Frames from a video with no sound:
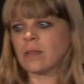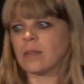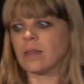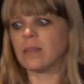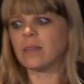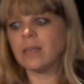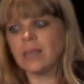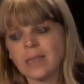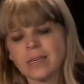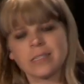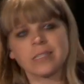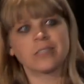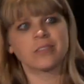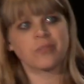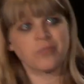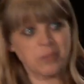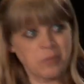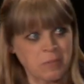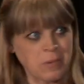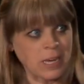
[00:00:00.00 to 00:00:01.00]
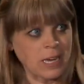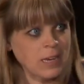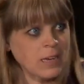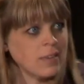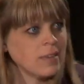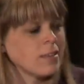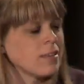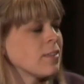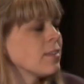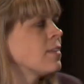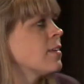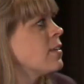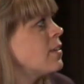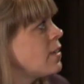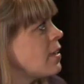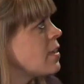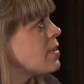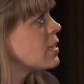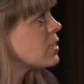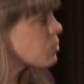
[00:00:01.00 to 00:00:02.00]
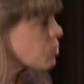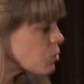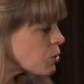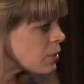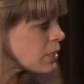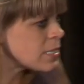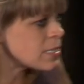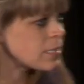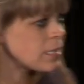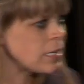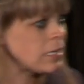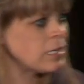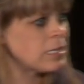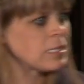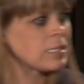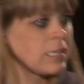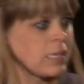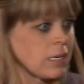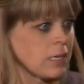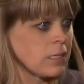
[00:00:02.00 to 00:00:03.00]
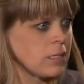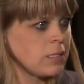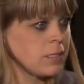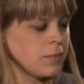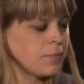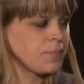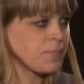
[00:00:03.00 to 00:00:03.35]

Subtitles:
The thing is, for me, that truly seeing these kids